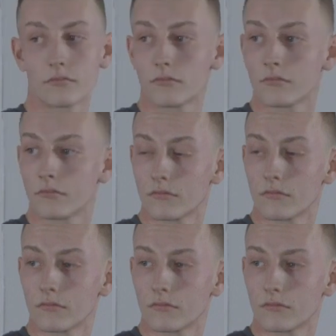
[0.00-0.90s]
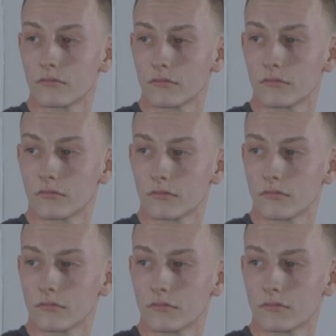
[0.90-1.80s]

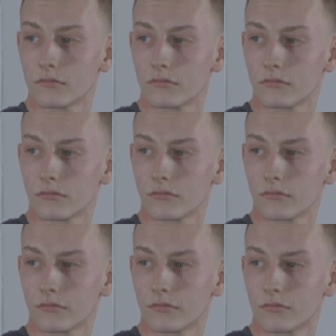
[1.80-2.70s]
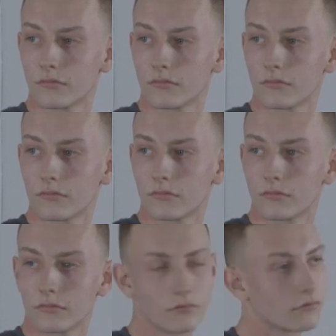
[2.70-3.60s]

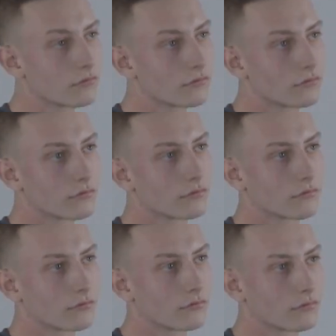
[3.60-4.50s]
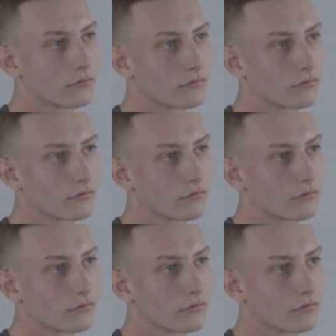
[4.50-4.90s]
The person shown says nothing.